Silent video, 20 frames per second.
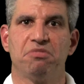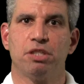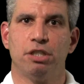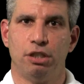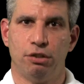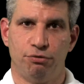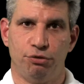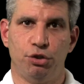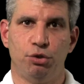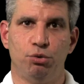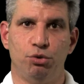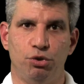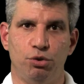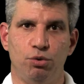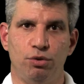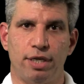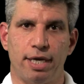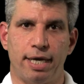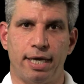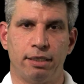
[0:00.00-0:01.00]
If you do
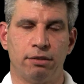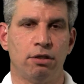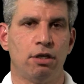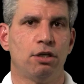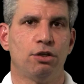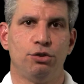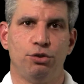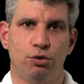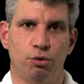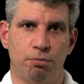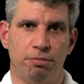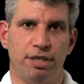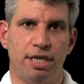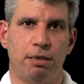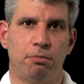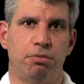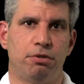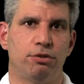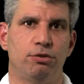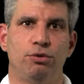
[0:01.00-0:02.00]
that, you'll be
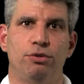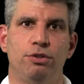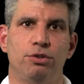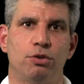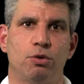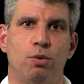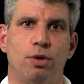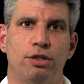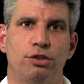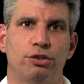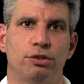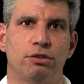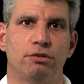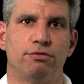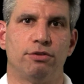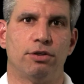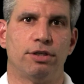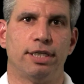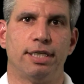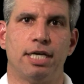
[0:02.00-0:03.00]
able to do these questions
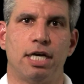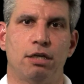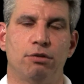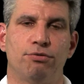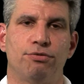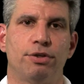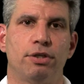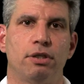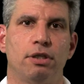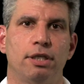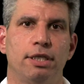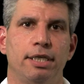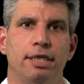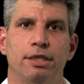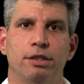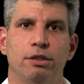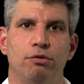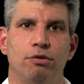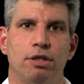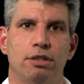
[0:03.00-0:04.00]
very confidently and
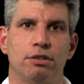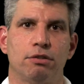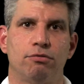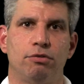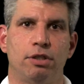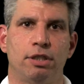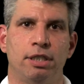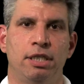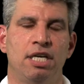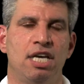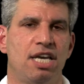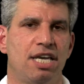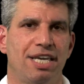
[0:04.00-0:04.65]
aggressively